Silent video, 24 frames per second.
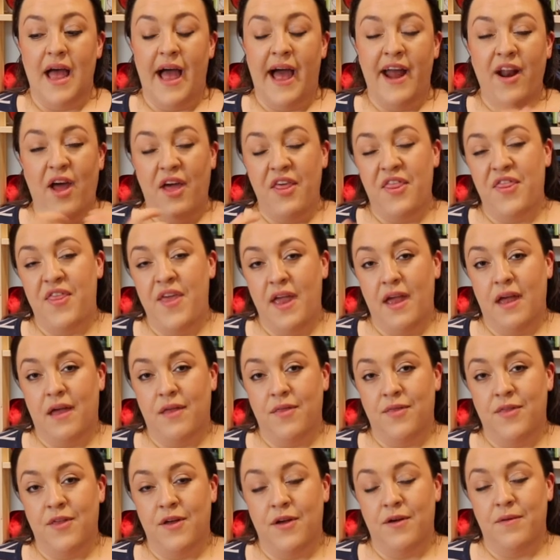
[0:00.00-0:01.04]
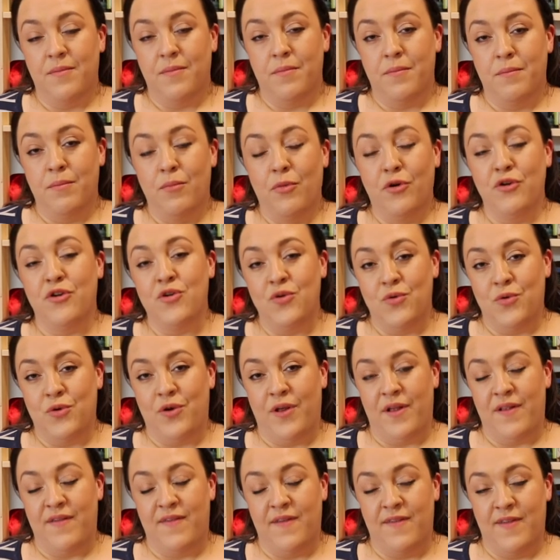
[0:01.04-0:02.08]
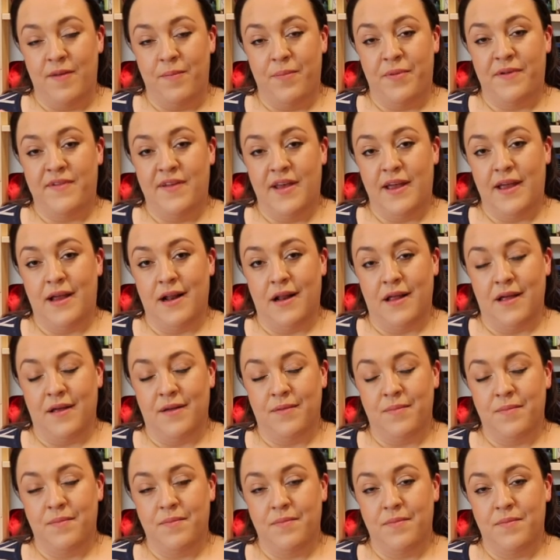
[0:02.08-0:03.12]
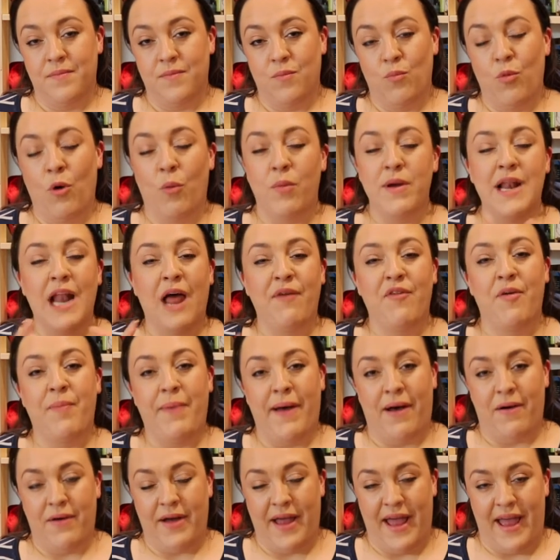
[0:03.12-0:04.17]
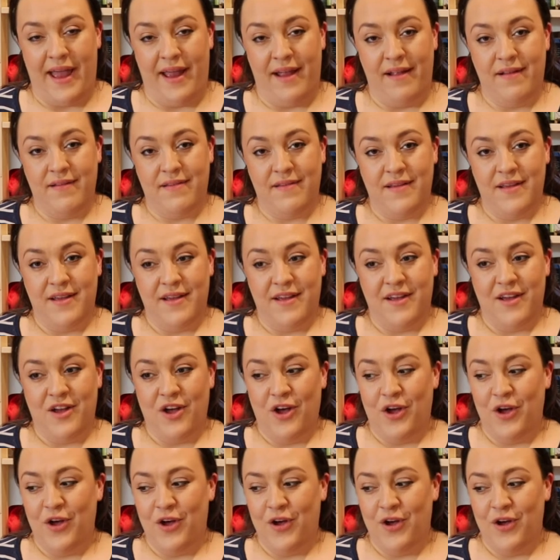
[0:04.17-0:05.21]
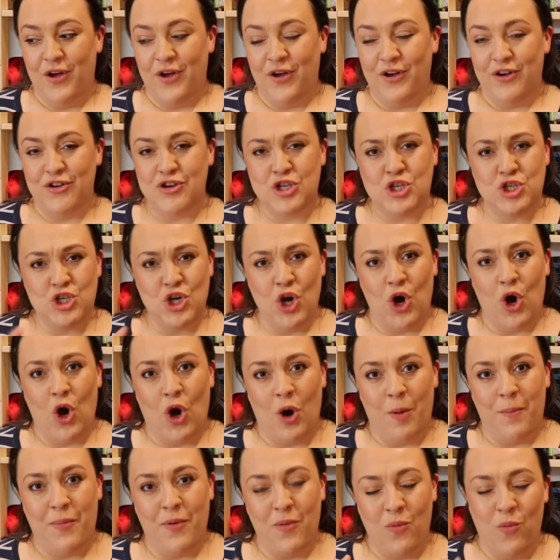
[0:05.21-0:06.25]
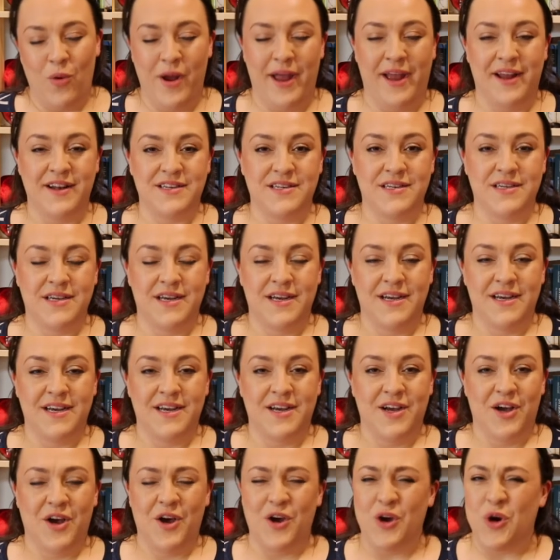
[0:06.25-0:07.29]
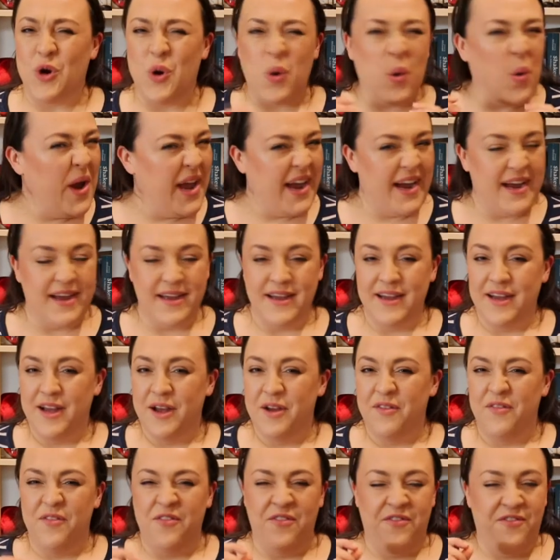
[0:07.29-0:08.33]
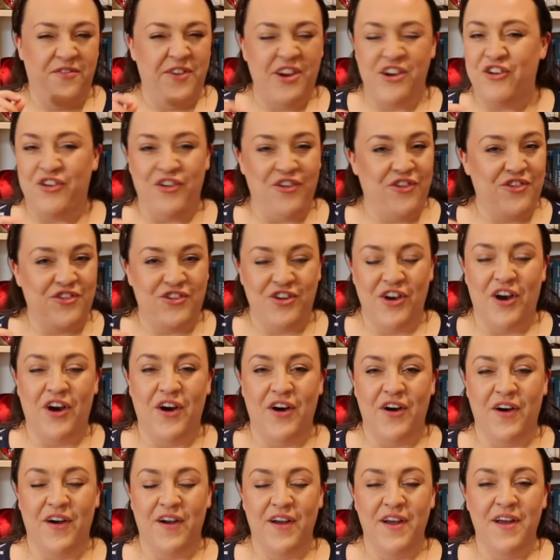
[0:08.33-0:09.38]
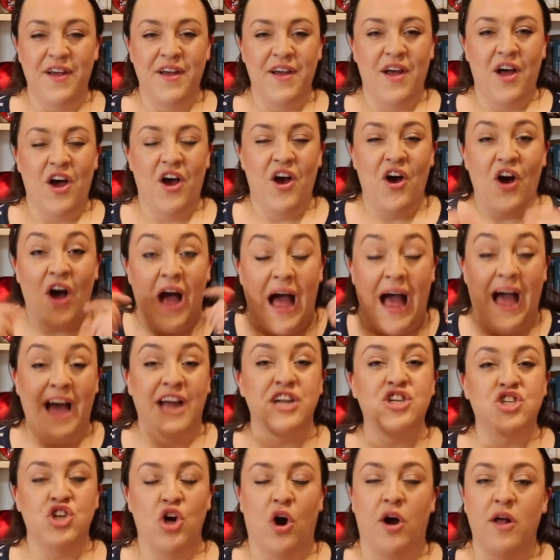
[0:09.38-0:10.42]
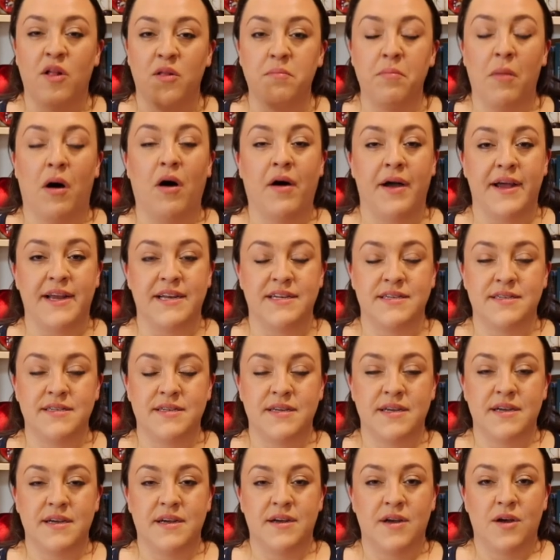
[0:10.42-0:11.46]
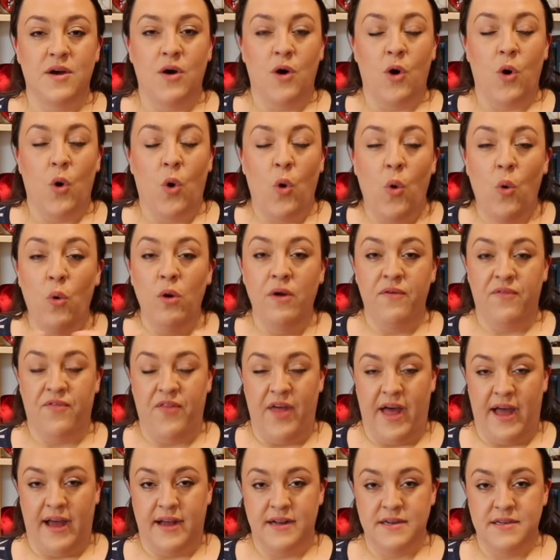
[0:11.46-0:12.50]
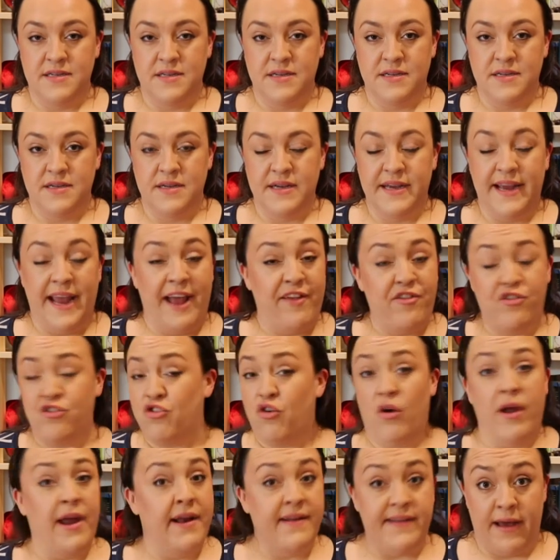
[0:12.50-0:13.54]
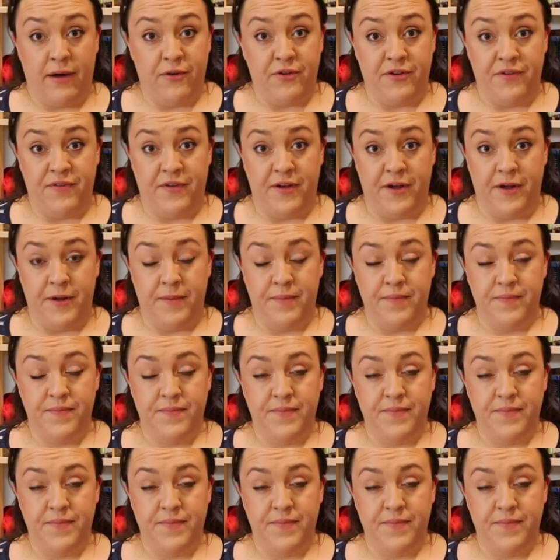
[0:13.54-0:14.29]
And I think that modern audiences in particular, what we love about Kate, her sharp wit, her quick, vicious tongue, her agile mind, all of that gets trained out of her.